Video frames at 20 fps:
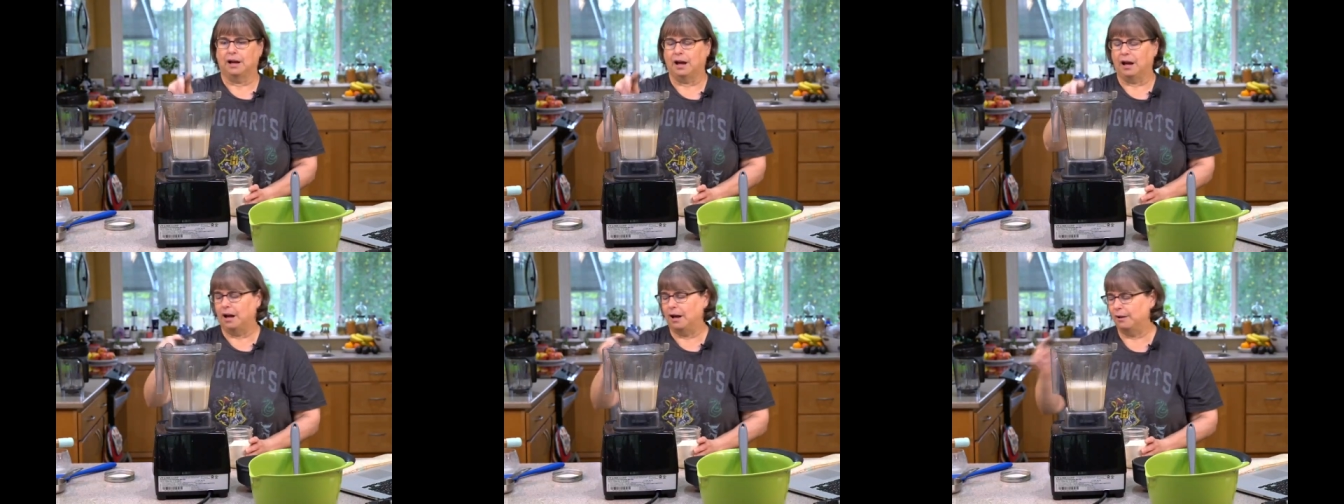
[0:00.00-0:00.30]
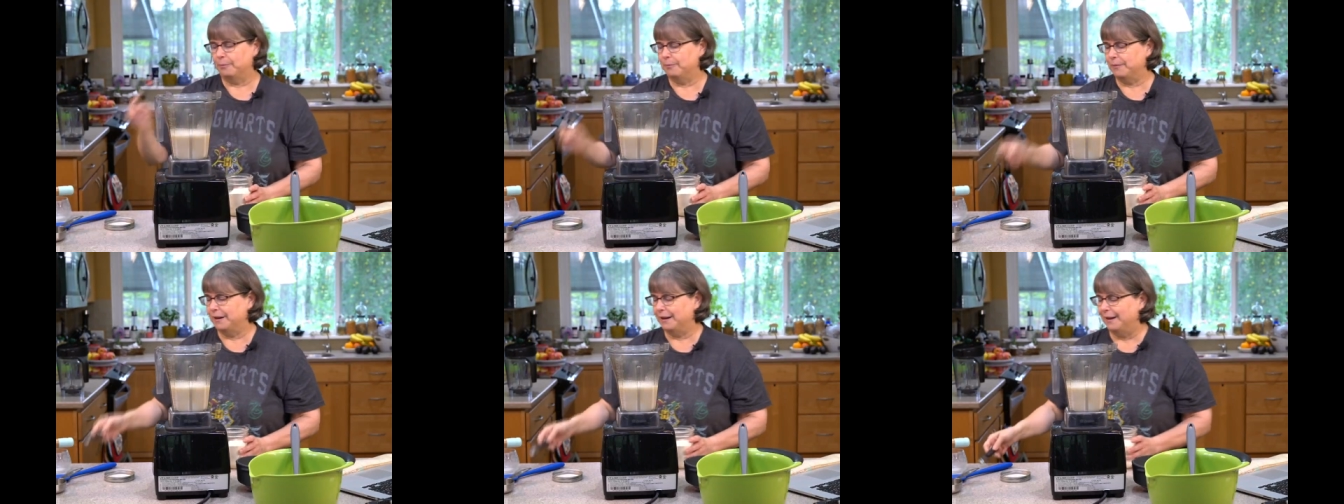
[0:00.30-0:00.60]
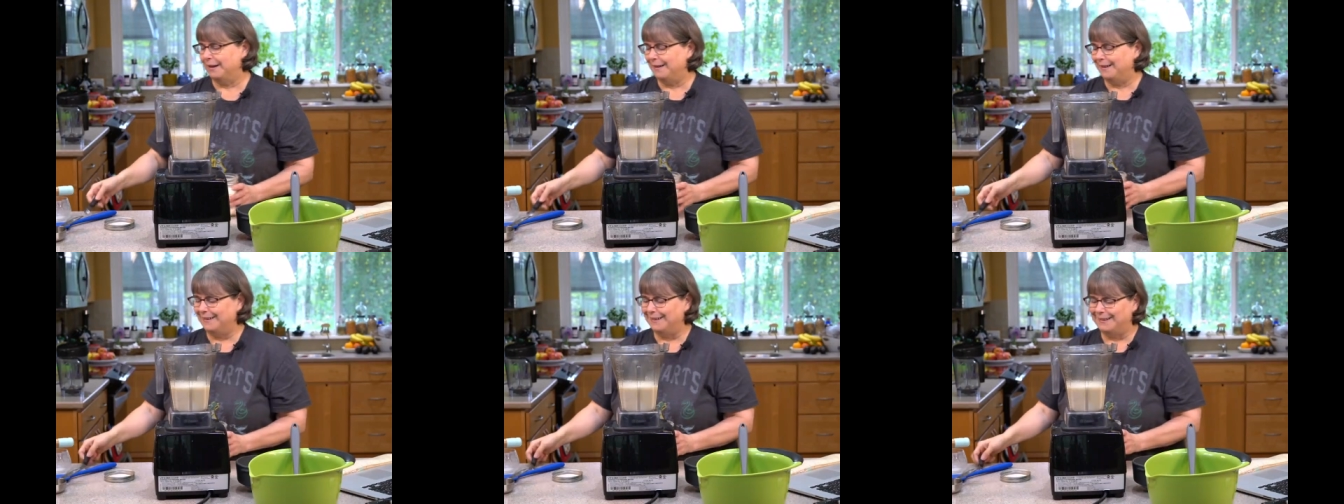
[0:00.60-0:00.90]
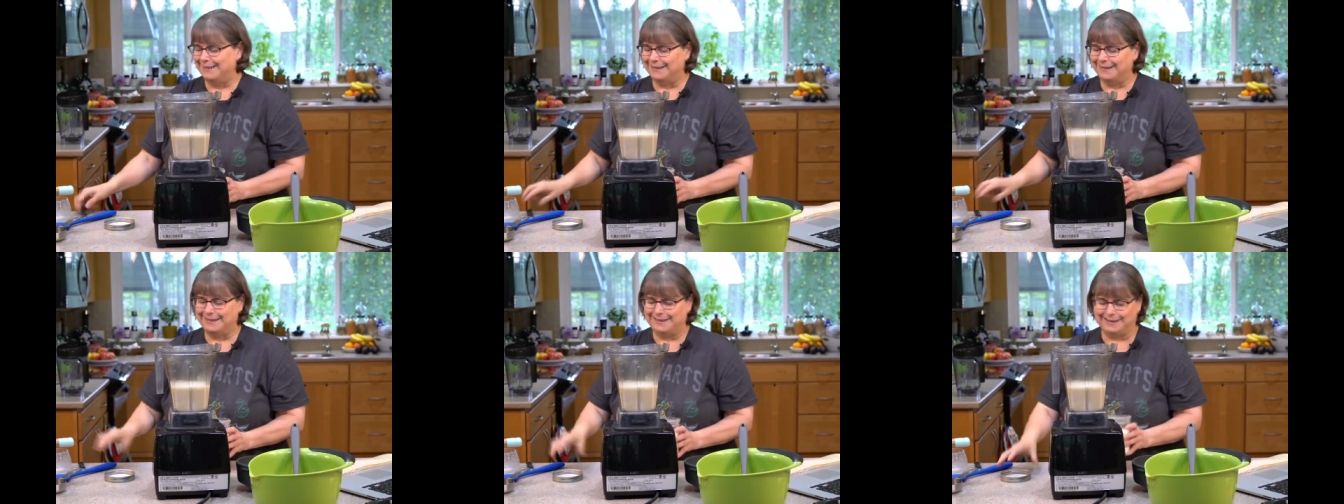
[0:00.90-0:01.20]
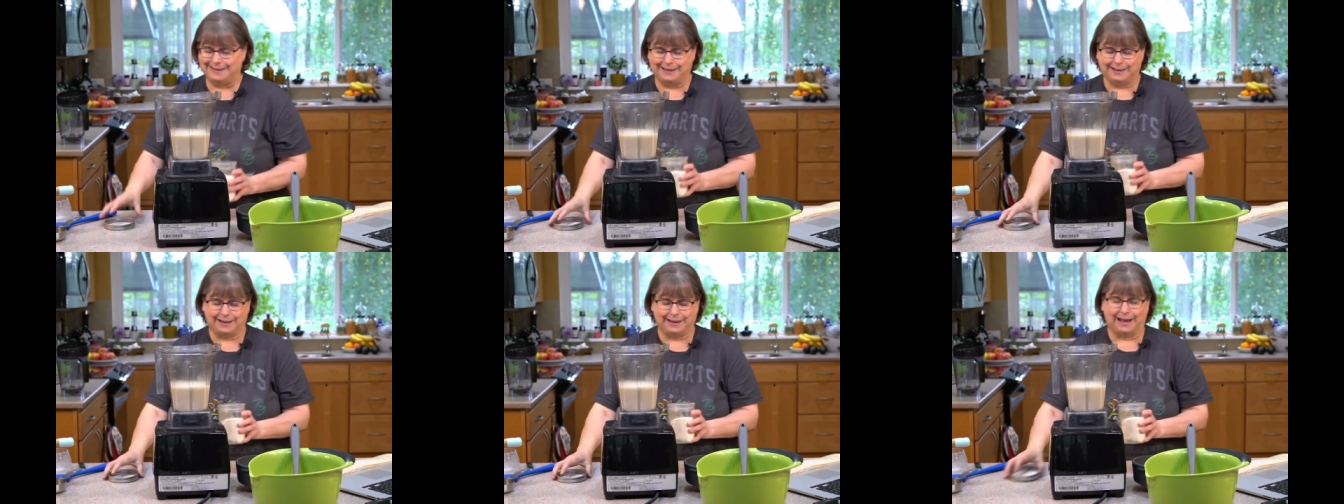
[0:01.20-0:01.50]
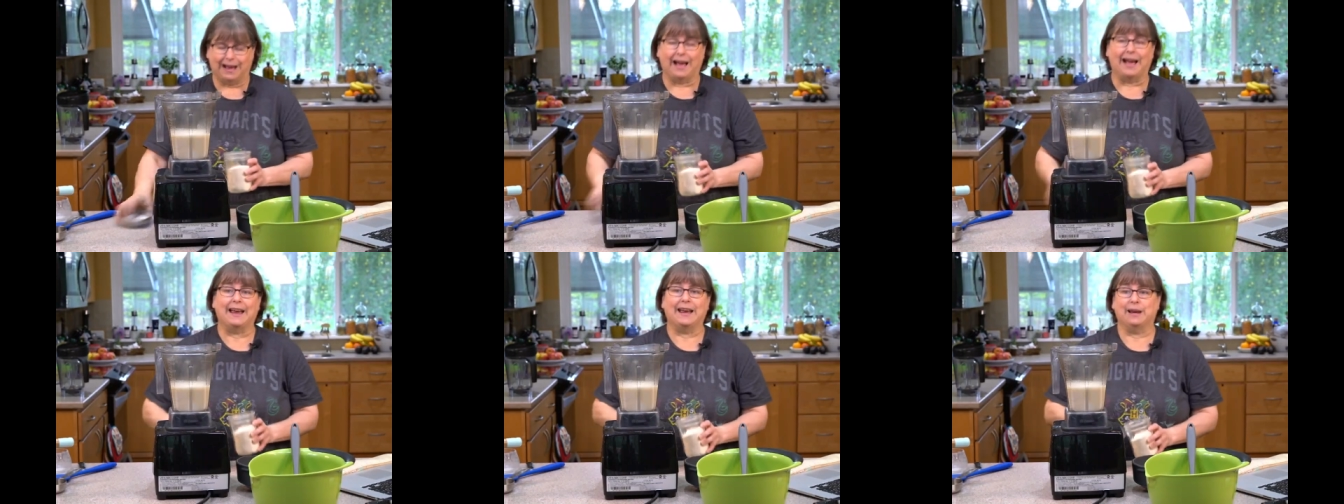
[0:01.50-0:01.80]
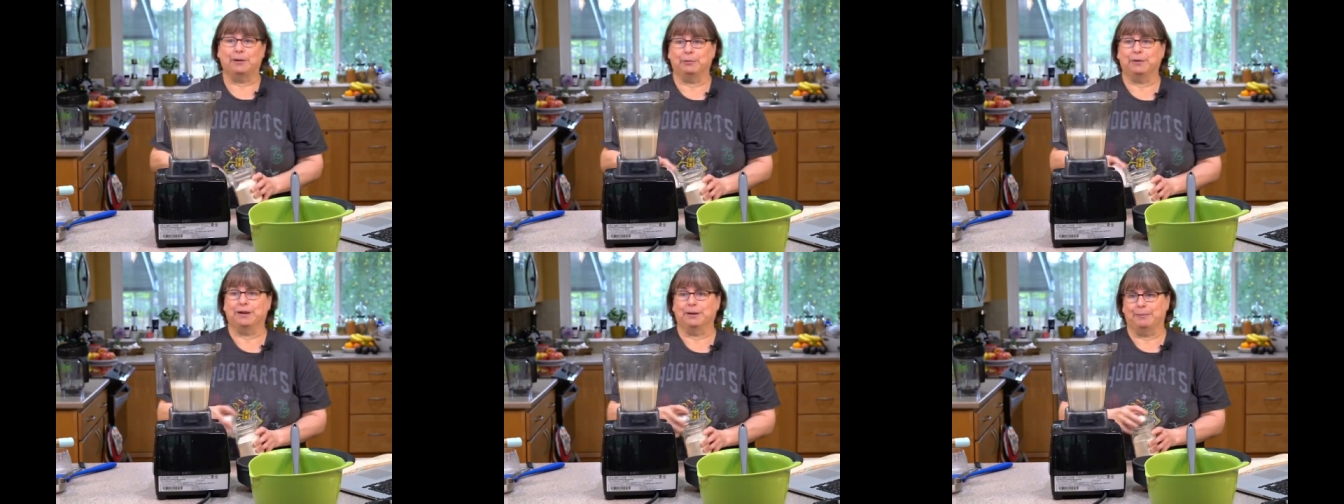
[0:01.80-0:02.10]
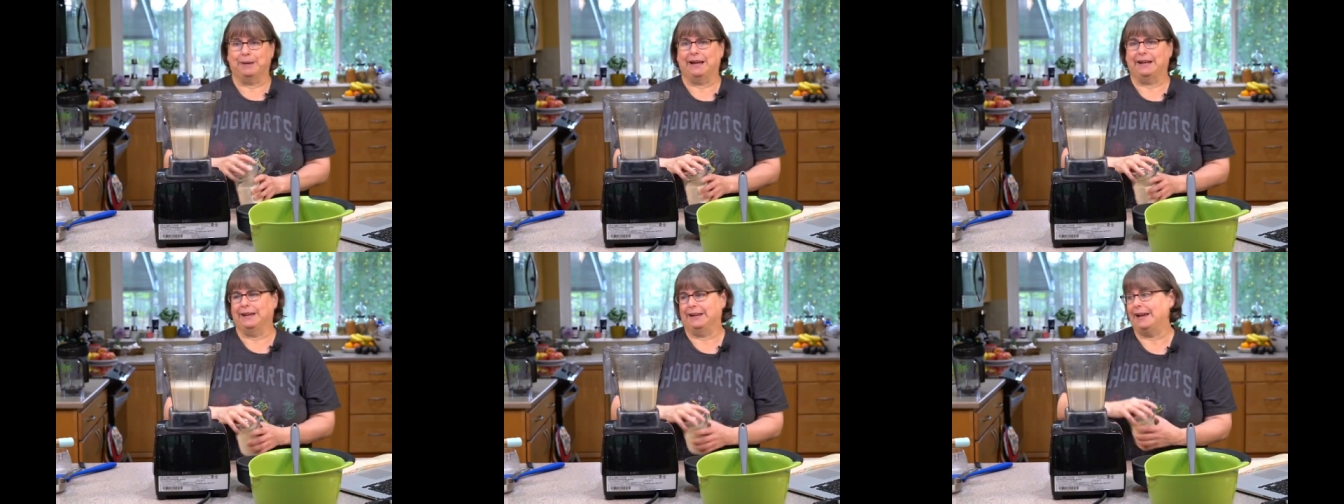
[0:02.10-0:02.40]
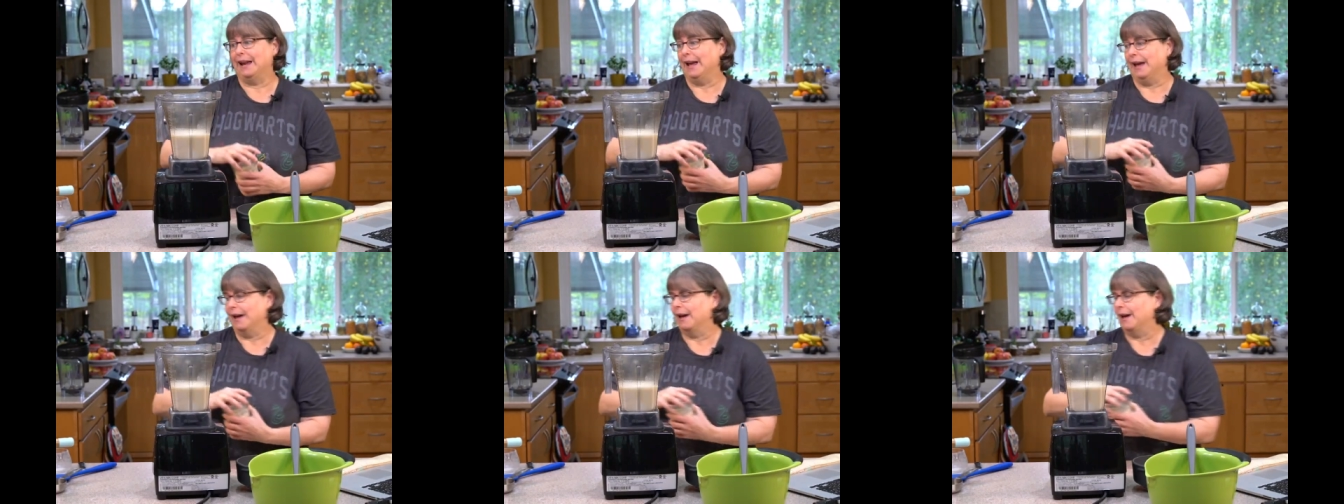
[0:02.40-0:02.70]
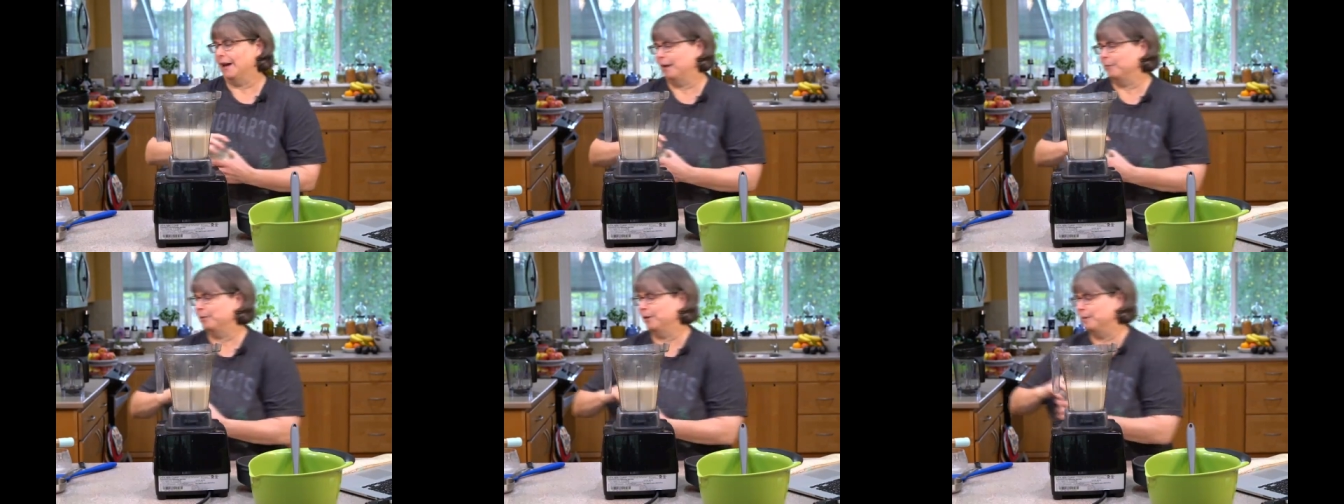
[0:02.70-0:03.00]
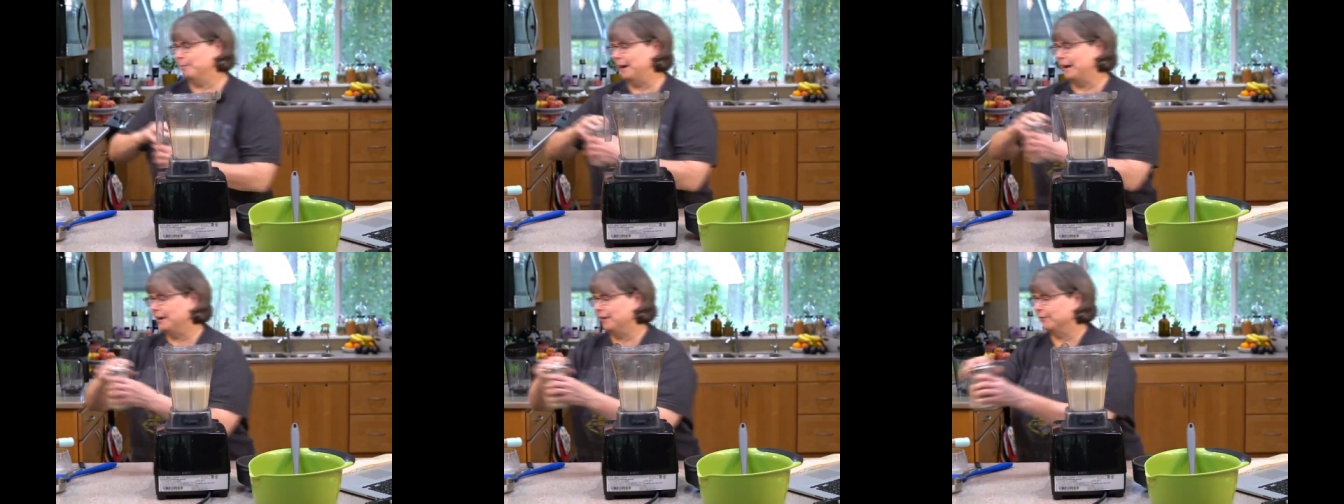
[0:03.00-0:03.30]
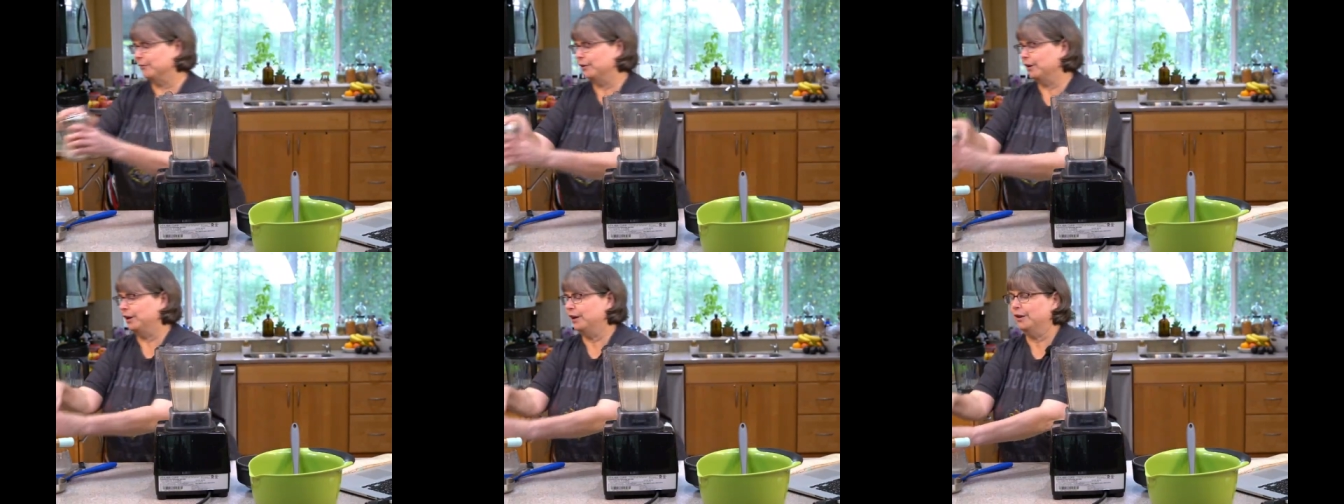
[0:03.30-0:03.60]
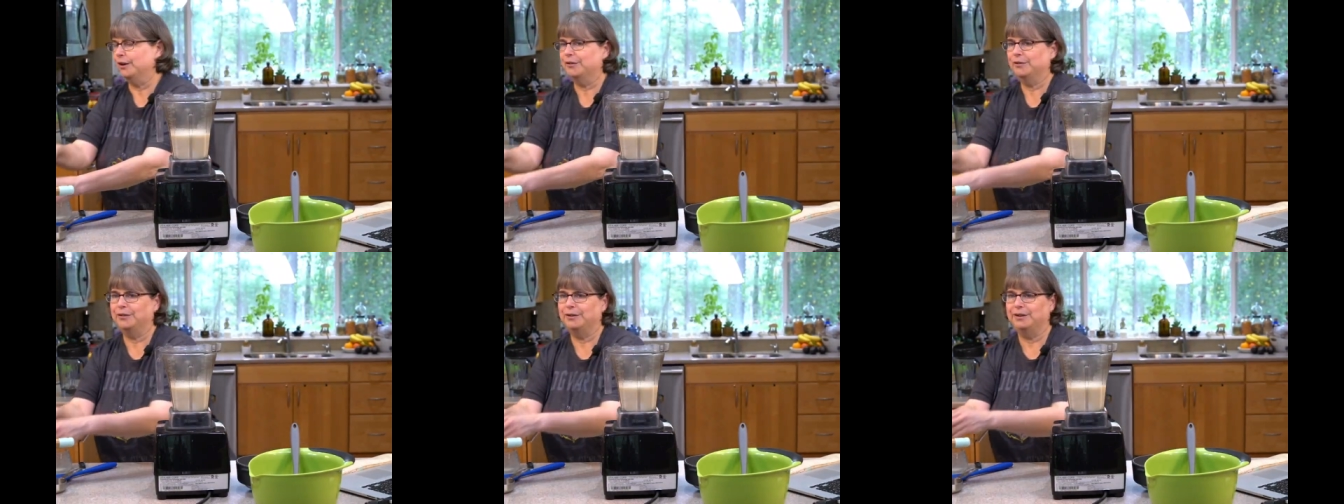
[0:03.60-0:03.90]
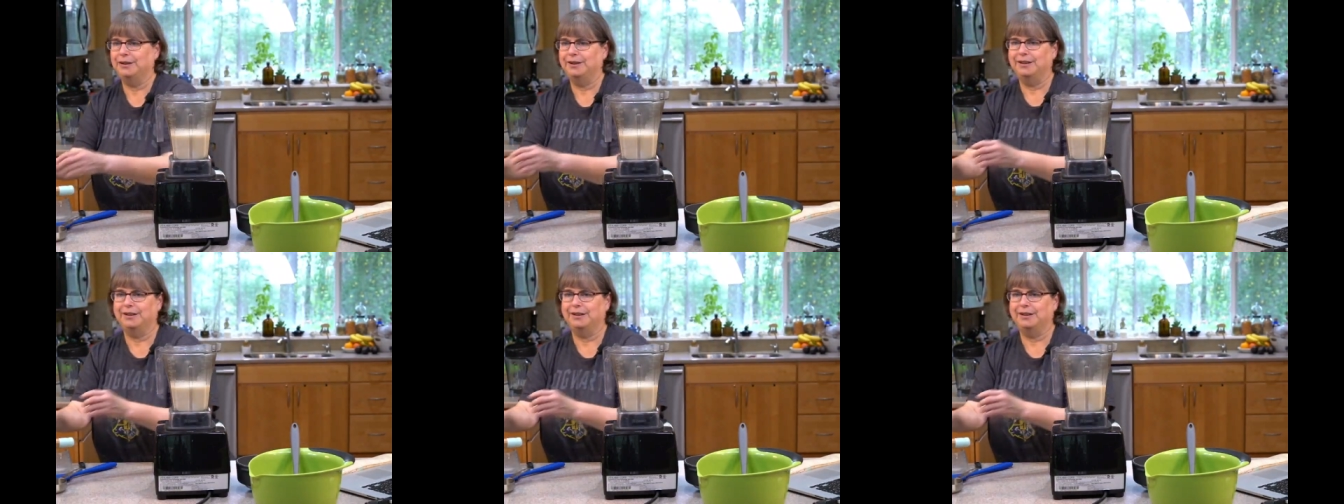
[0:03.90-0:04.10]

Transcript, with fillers: Um, I am going to make it. Yeah, I'm going to make it for you.